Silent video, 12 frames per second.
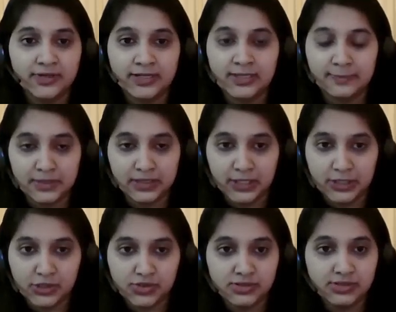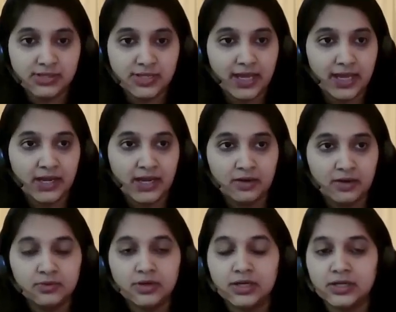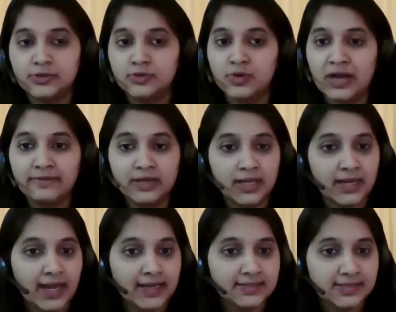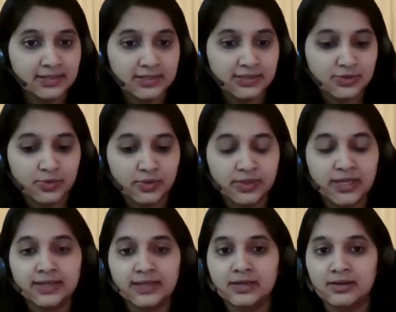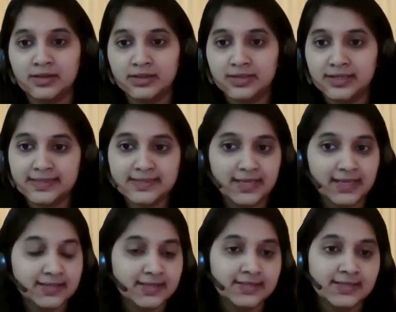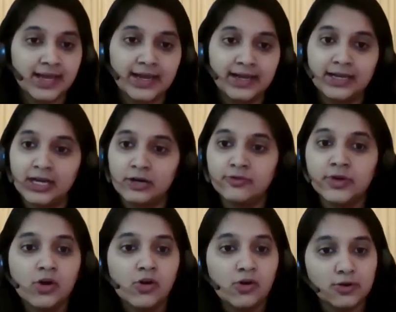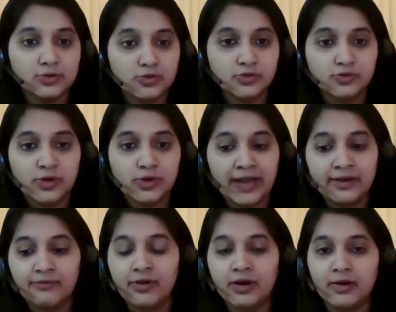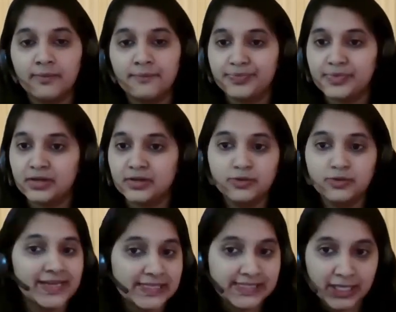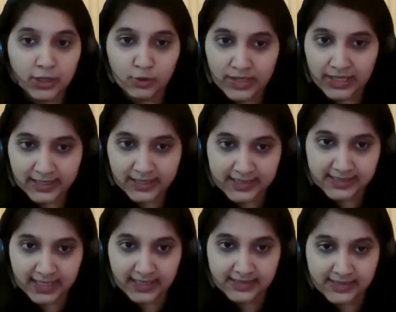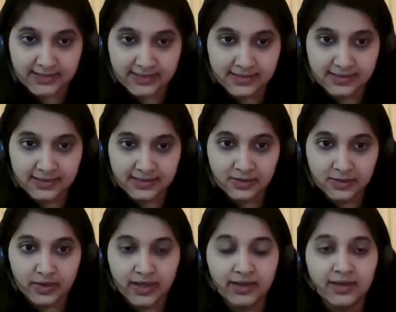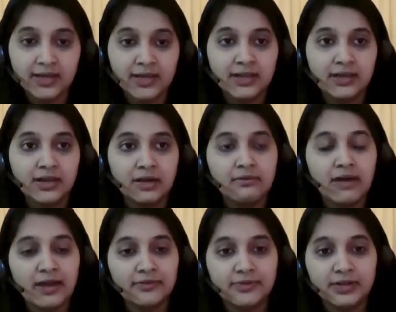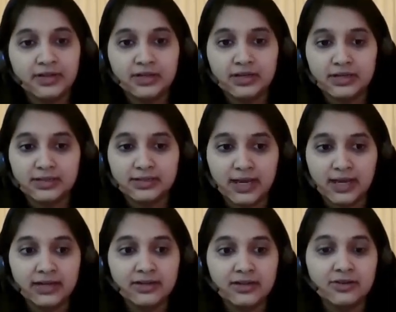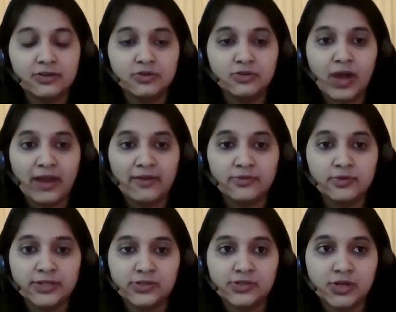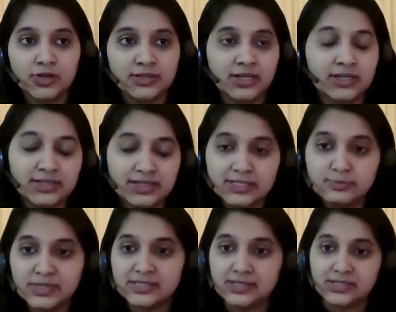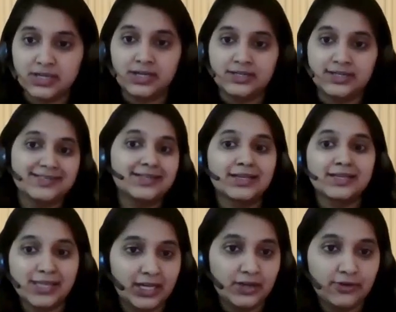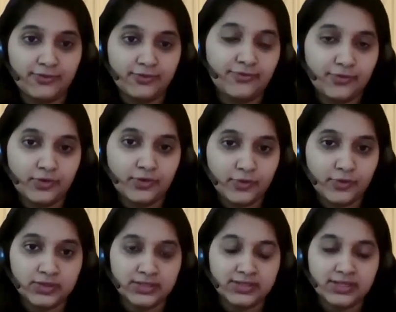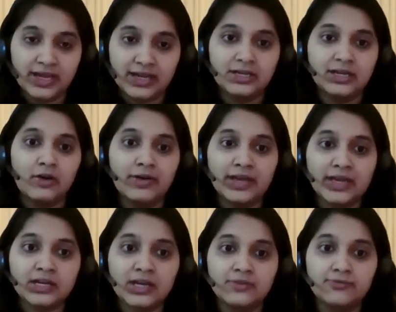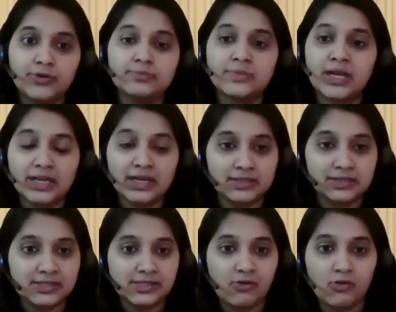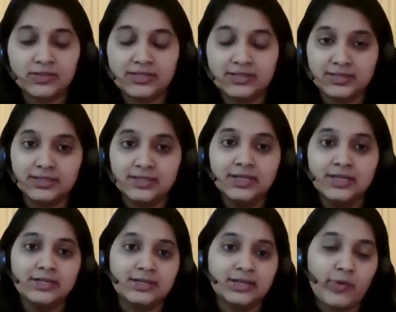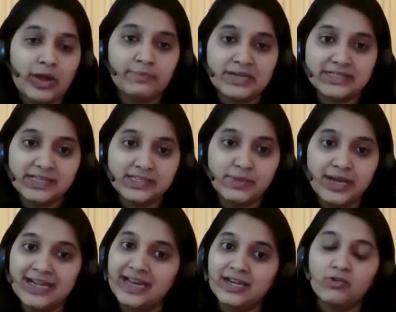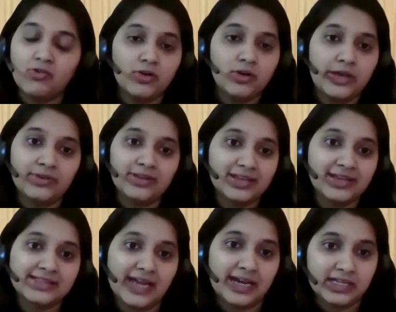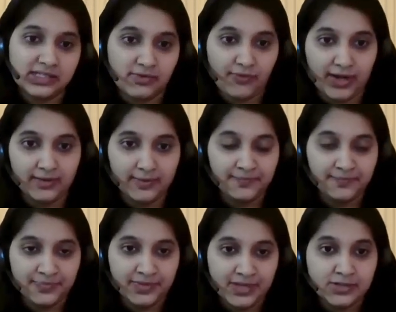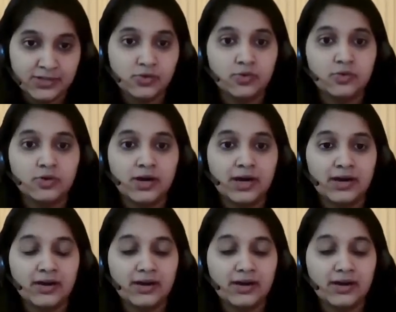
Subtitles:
given an application and now you have analyzed the story and then written the test cases, and now also you have executed the test cases. Okay, now after that you have to ensure that this much testing is enough for this, and now I can confirm that this all the requirements has met and everything is satisfied. So